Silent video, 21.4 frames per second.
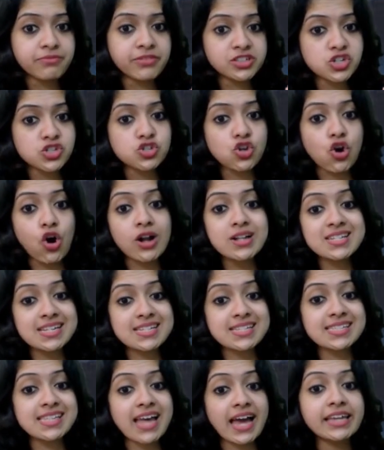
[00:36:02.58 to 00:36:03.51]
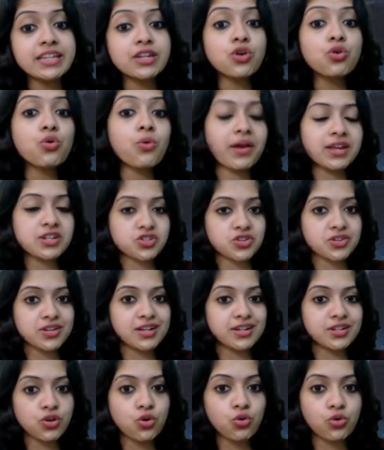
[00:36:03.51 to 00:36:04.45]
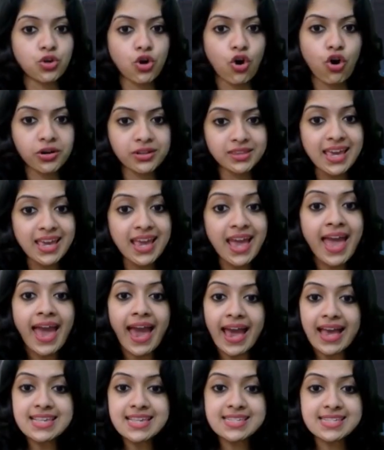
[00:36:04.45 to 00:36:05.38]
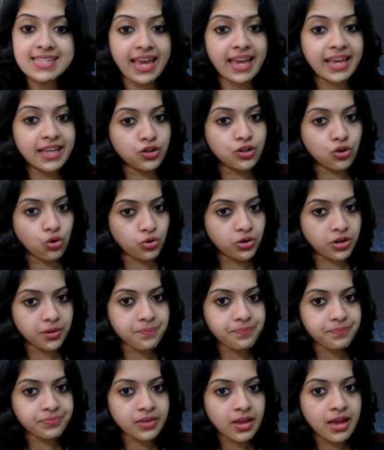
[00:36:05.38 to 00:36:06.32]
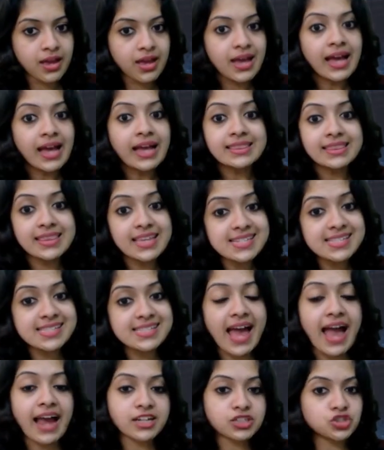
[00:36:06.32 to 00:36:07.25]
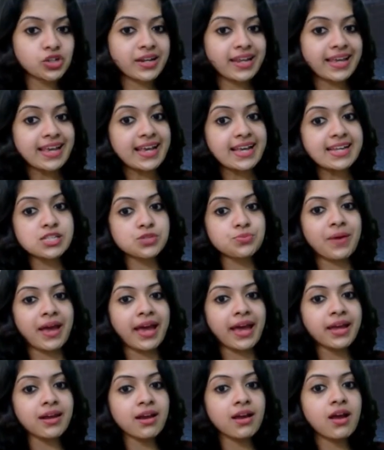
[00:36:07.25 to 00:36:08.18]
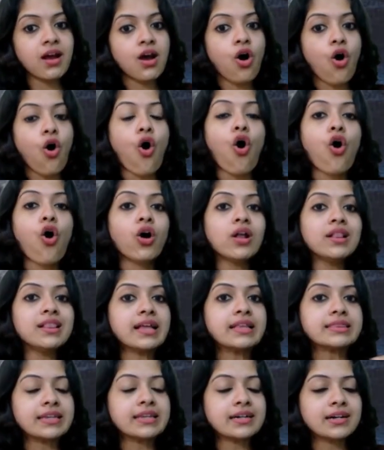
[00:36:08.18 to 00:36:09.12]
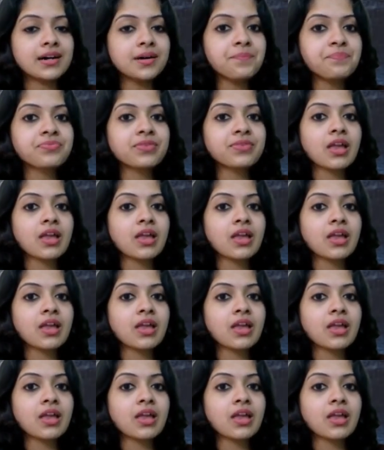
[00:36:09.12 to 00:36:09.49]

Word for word: which is called sinoatrial node or the SA node. This actually is where all the